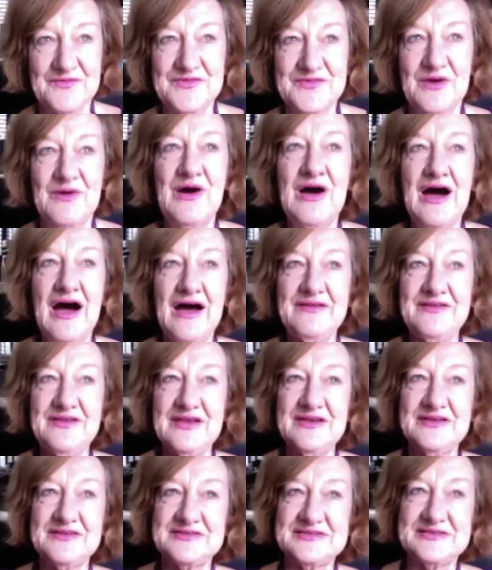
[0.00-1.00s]
So I
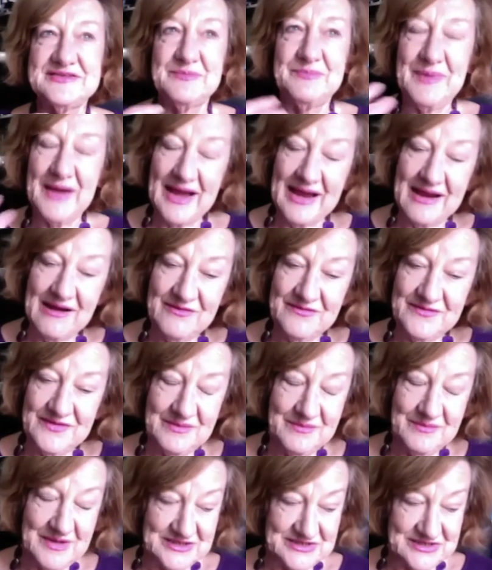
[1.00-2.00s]
think it's the power of the
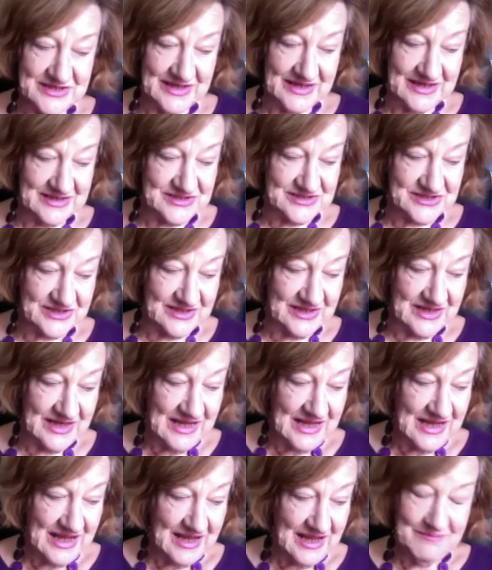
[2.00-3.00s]
imagination
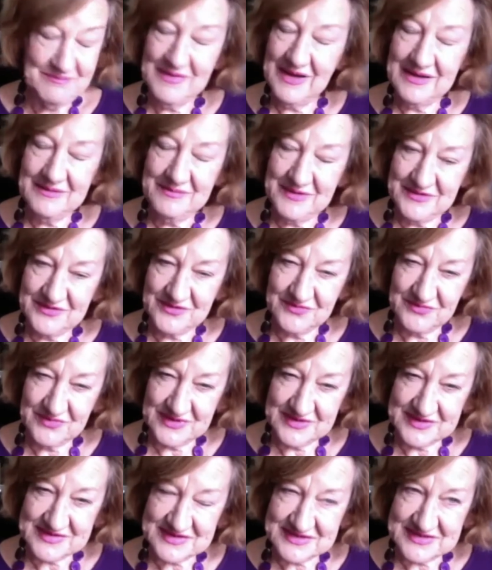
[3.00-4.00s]
and maybe the
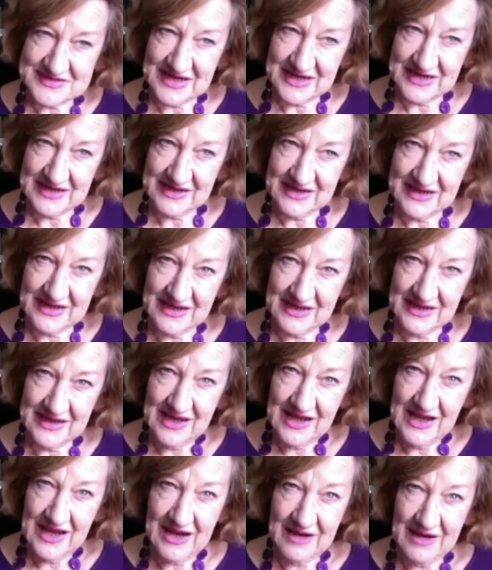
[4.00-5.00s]
risk taking
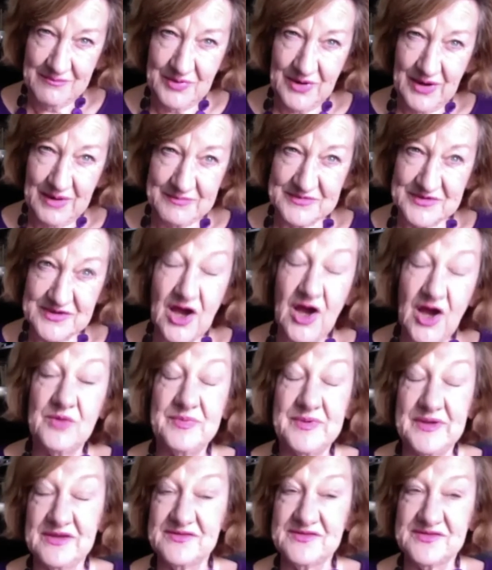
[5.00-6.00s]
and perhaps
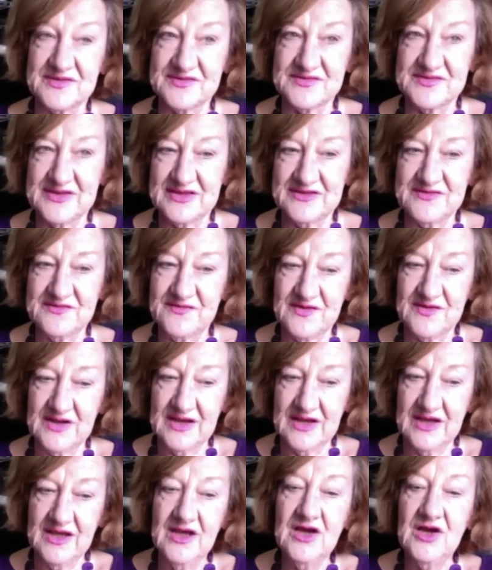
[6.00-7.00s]
coping
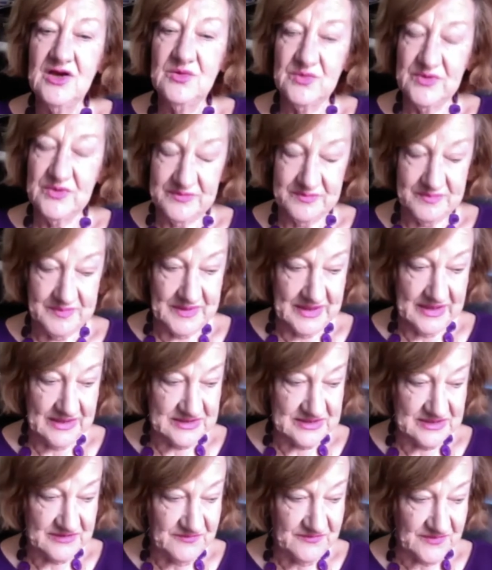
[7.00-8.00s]
successfully with being
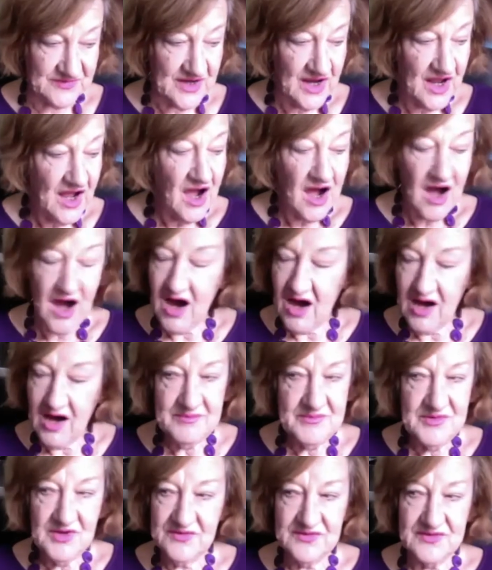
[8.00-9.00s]
different. I'm
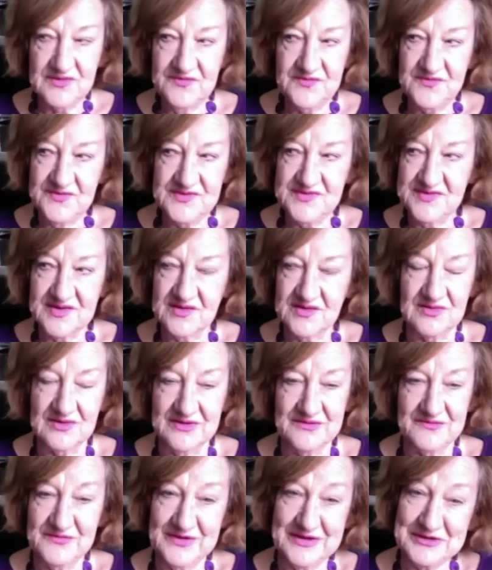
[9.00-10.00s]
not the physical
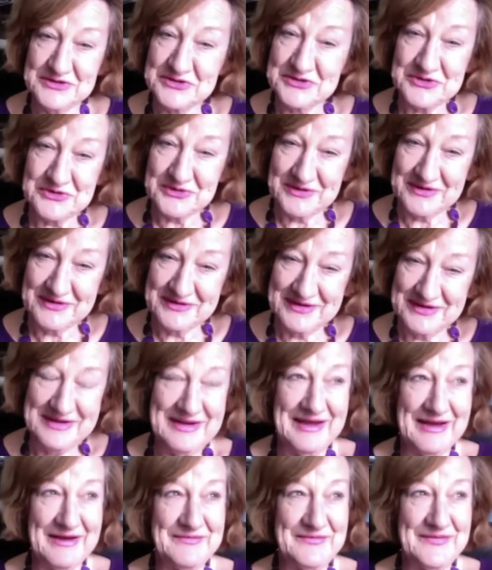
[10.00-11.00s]
adventurer in
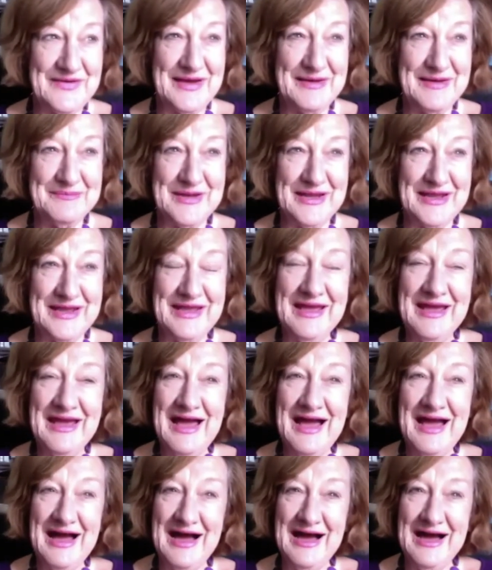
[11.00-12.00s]
our family.
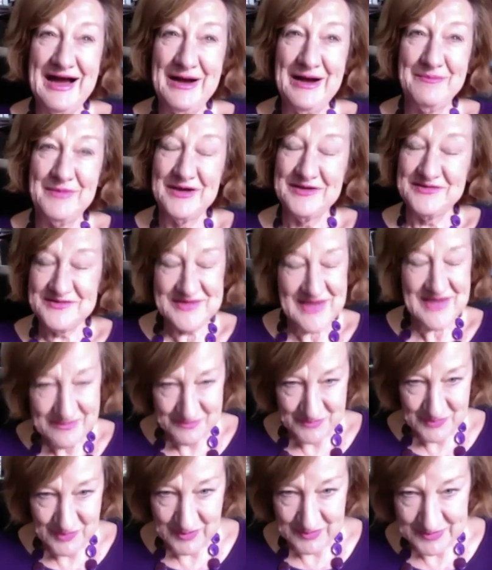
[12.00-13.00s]
My
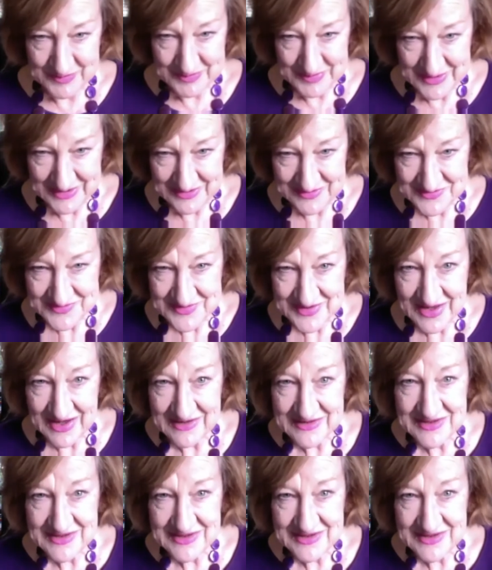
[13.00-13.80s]
son probably is that.